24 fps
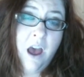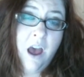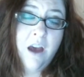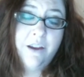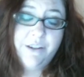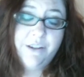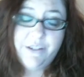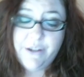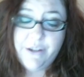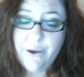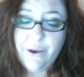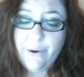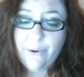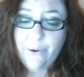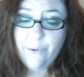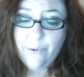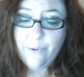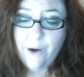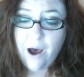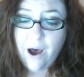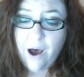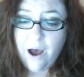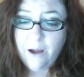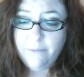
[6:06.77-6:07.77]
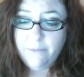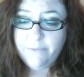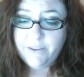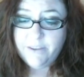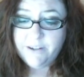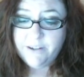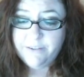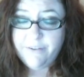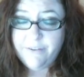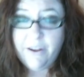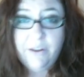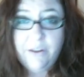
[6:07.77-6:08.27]
So um, the
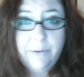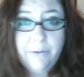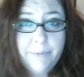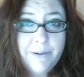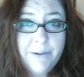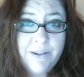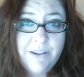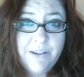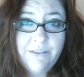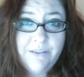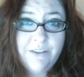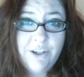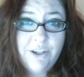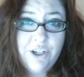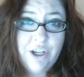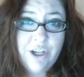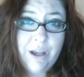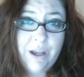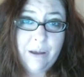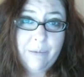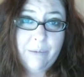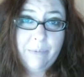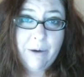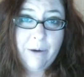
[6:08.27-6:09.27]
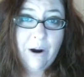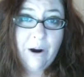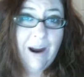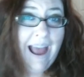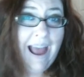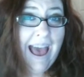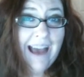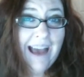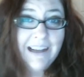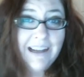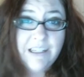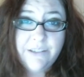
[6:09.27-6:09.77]
developers of the chip are
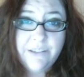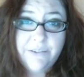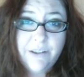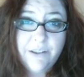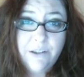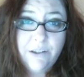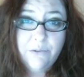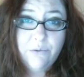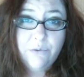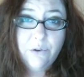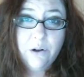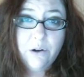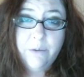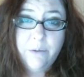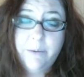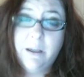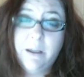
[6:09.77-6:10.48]
active in the forum,